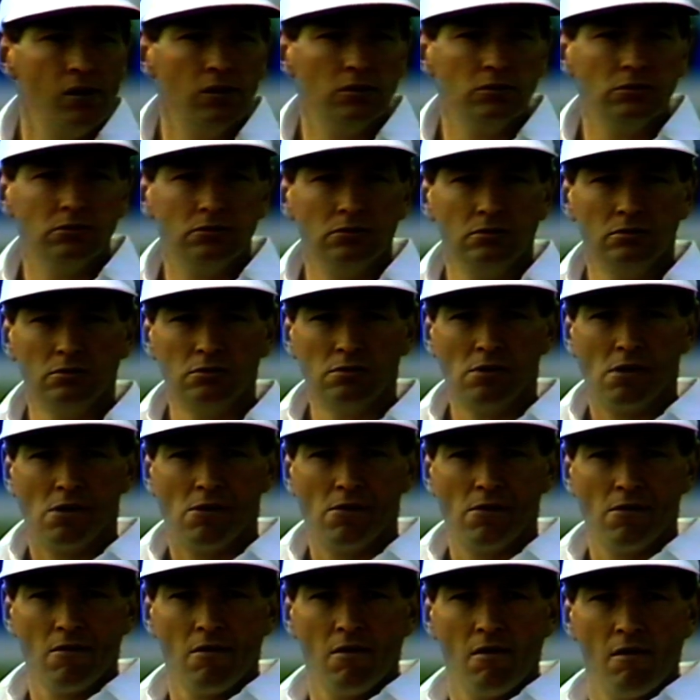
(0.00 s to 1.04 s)
it should do.
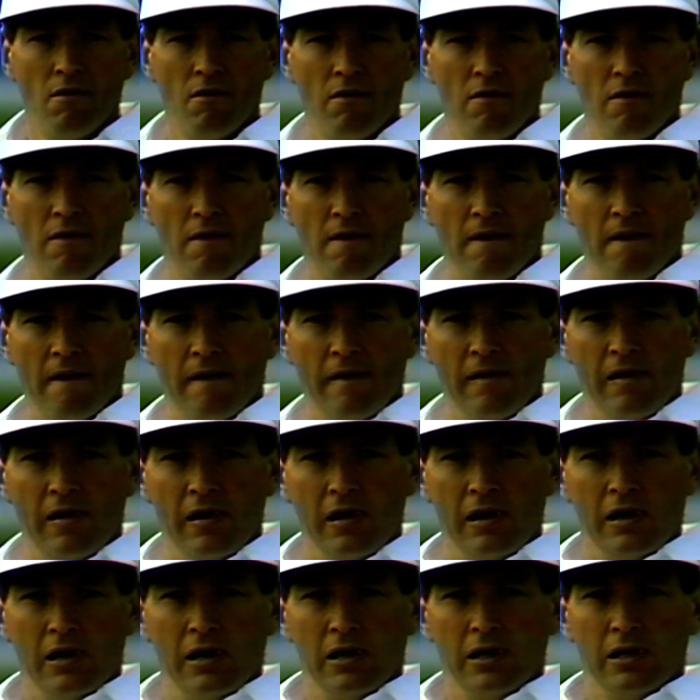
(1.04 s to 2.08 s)
Back in the 80s,
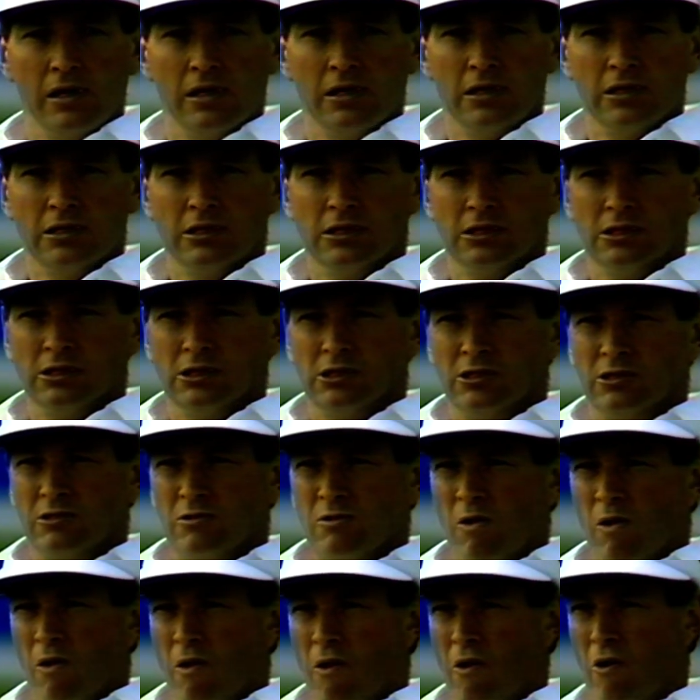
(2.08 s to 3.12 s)
he was highly
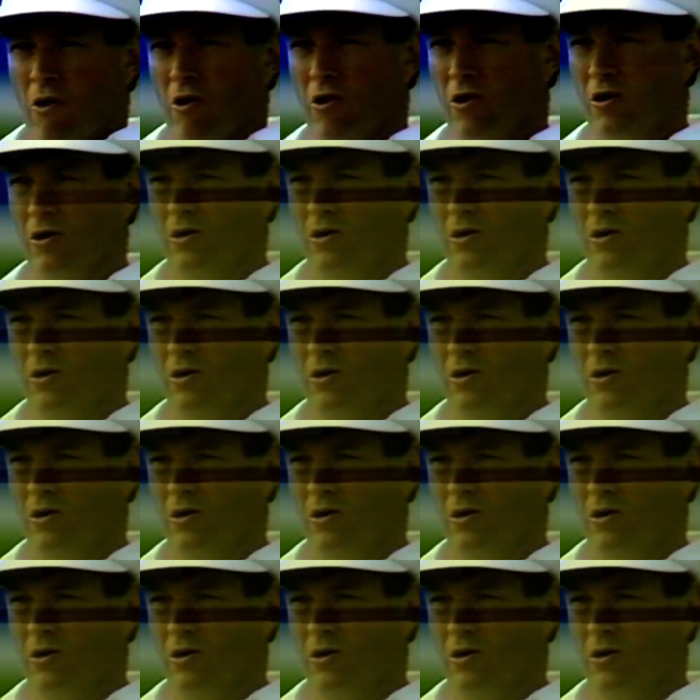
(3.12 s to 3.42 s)
successful on the